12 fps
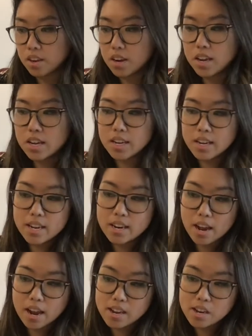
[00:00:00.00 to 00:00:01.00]
And again,
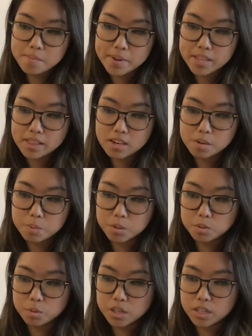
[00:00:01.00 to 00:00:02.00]
I can make that a
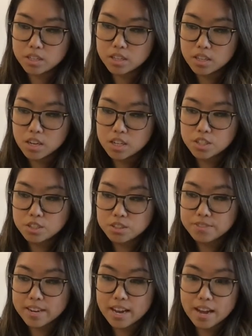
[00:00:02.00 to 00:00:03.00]
bold word. So
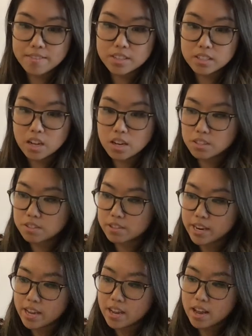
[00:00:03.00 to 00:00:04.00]
if I have a
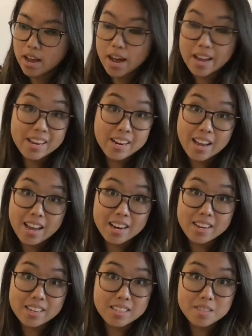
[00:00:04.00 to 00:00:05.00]
glossary, I can add
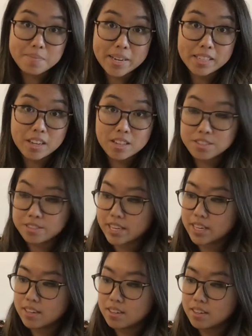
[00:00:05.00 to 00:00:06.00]
it into my
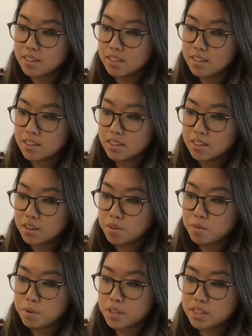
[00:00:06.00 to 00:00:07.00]
glossary
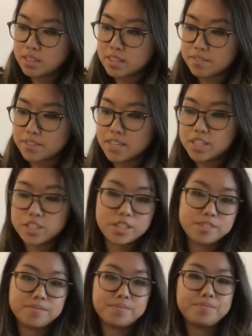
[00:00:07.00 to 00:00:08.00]
with the
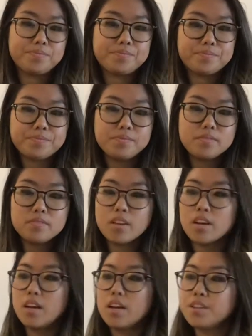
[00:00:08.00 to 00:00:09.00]
definition.
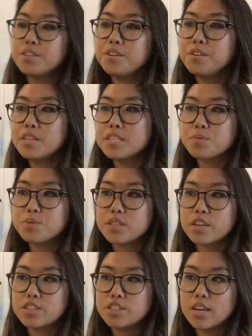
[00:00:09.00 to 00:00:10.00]
Notice with
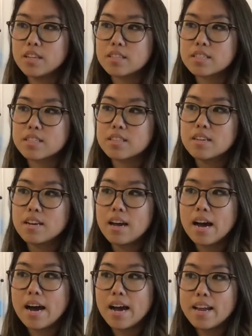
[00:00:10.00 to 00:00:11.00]
our checklist,
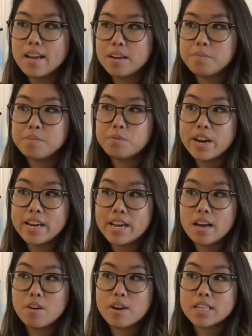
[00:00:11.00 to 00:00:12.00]
I am right
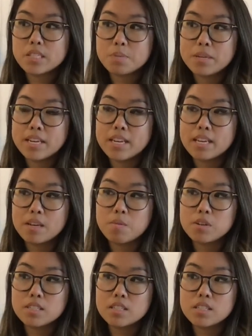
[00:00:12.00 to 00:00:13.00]
now explaining
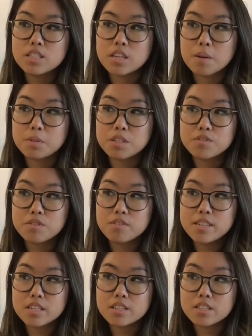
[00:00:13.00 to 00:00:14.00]
keywords in the chapters for
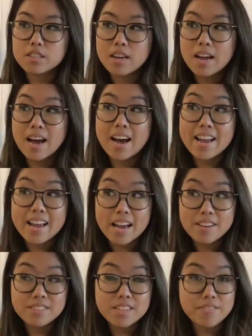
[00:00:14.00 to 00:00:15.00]
readers. I
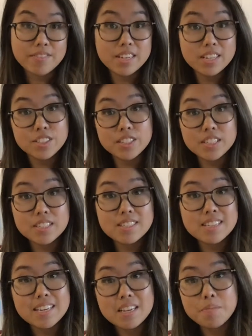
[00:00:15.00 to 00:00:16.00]
have definitions
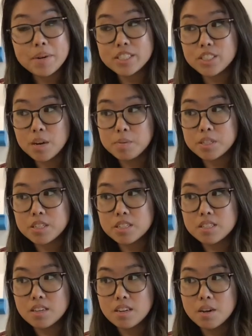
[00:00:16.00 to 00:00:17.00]
in my
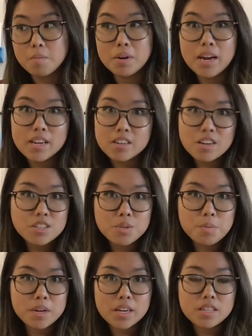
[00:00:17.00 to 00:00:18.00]
chapters, but I could also
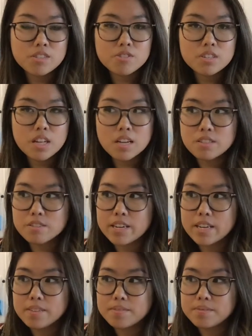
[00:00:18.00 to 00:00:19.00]
put it into a glossary.